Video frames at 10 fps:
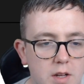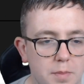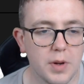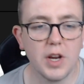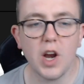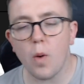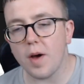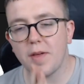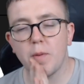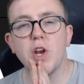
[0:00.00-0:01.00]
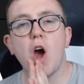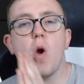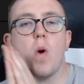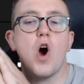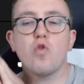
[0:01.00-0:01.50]
But you know what? There were
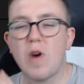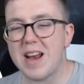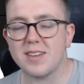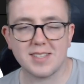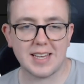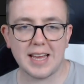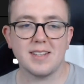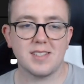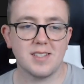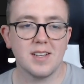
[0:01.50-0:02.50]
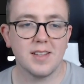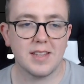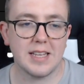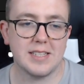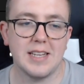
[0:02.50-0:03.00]
no horrendous kits
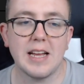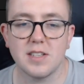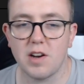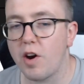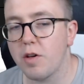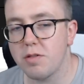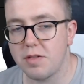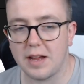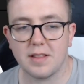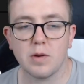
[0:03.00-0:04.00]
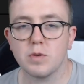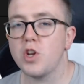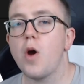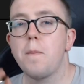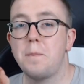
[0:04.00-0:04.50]
this season, I don't think. There was
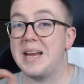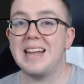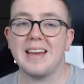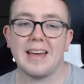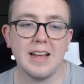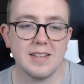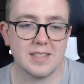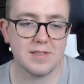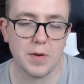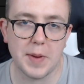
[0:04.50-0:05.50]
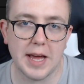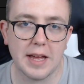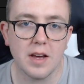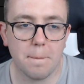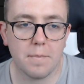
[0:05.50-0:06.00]
no bin it kits for
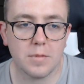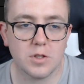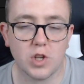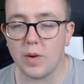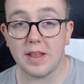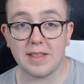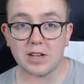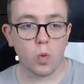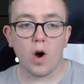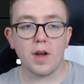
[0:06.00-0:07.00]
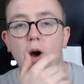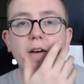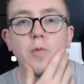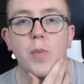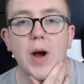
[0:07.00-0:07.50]
me. So yeah, that's why I
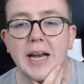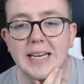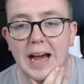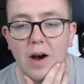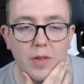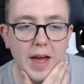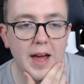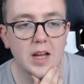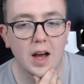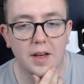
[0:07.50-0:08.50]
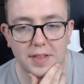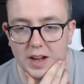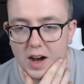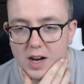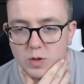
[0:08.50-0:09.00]
haven't put any down there. I
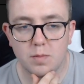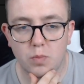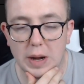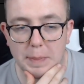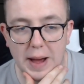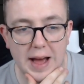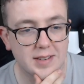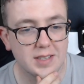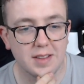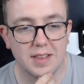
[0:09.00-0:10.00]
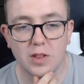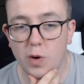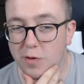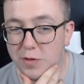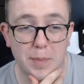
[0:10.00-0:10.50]
think ours was pretty bad. I think there
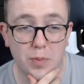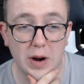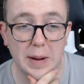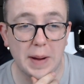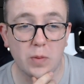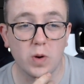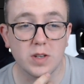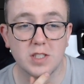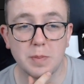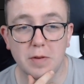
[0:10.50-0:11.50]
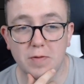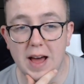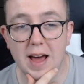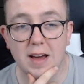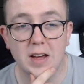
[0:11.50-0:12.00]
were a few pretty bad ones, to be
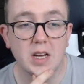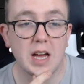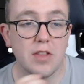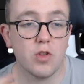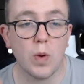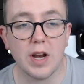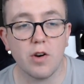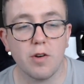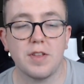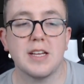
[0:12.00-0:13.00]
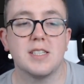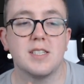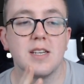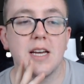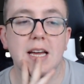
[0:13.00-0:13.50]
fair. And the winner of
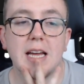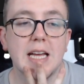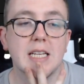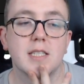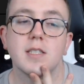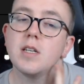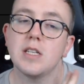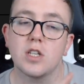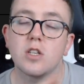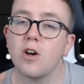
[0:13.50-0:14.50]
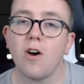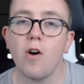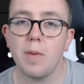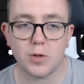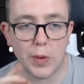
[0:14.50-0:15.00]
this is, it's
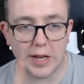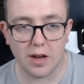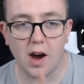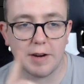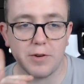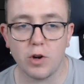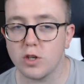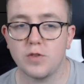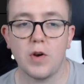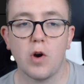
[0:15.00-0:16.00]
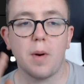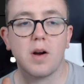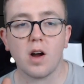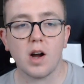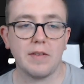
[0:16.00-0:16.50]
tight between Cardiff and Huddersfield, but
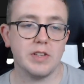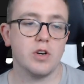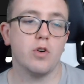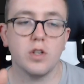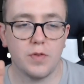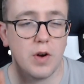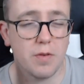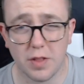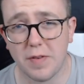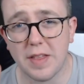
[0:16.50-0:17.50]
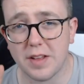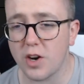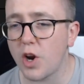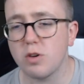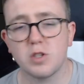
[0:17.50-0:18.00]
I've got to give it to Huddersfield for the fact they
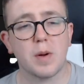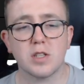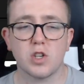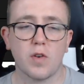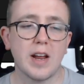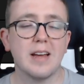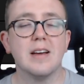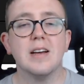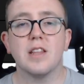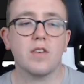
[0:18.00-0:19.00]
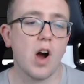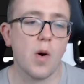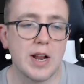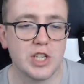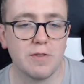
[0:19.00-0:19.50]
got no sponsor on it. They've got
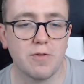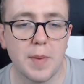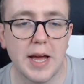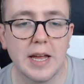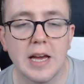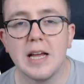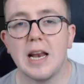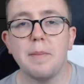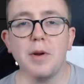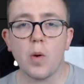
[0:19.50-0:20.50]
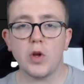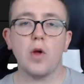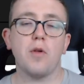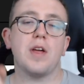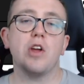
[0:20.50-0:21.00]
to edge it for me. Let me know what
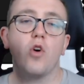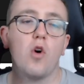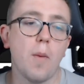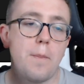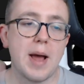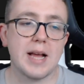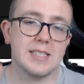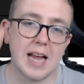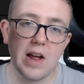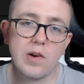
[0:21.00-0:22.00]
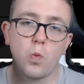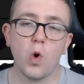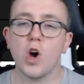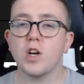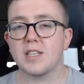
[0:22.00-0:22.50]
you think your best and
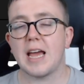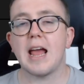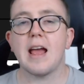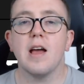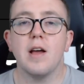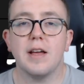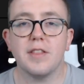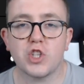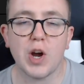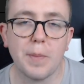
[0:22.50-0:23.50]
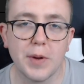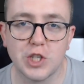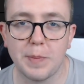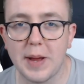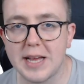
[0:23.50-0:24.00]
worst kit in the
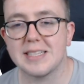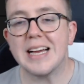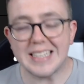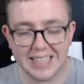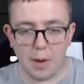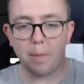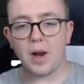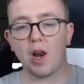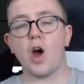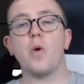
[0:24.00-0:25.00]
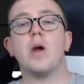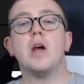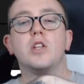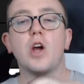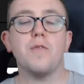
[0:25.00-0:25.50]
Championship is down below.
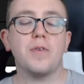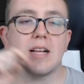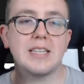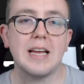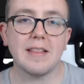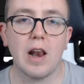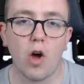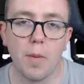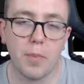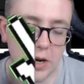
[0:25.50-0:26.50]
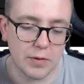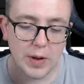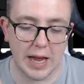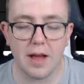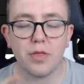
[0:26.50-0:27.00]
Don't forget to hit that like button. If
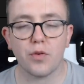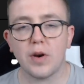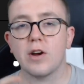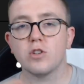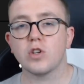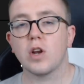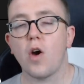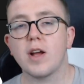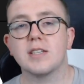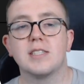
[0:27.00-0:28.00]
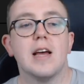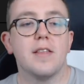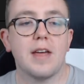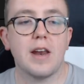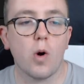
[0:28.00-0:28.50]
we hit 300 likes,
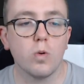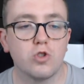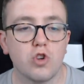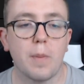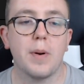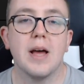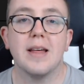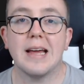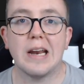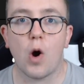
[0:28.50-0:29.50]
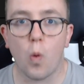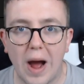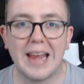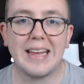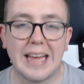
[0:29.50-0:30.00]
then I will drop an
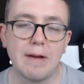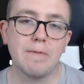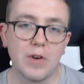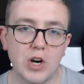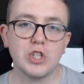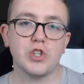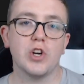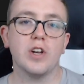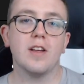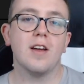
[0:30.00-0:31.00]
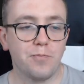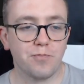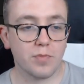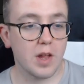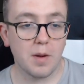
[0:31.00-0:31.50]
away kit version.
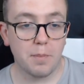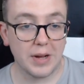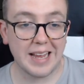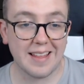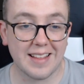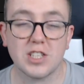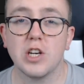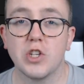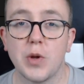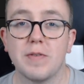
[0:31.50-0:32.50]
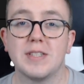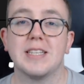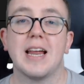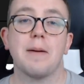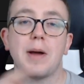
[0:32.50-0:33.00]
But yeah, that's going to do it for
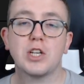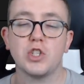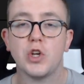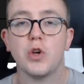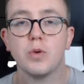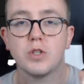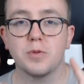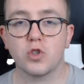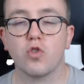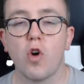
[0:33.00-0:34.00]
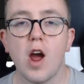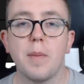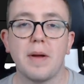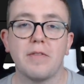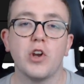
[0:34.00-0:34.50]
today. Make sure you
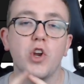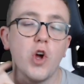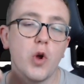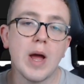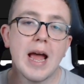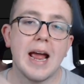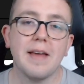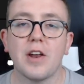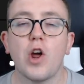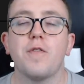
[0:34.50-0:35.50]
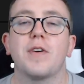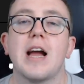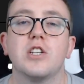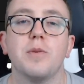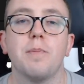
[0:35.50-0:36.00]
subscribe if you're new. Hit that
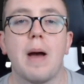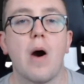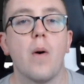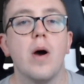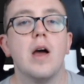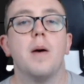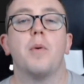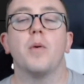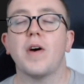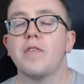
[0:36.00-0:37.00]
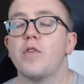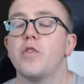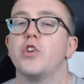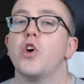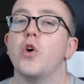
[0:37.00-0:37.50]
notification bell. But without
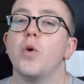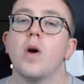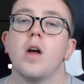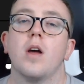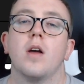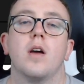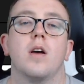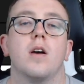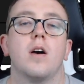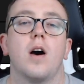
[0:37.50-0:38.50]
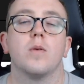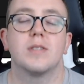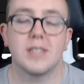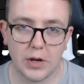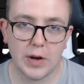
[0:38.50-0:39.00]
further ado, I will
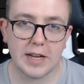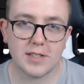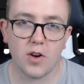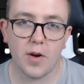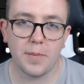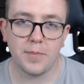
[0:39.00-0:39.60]
see you next time.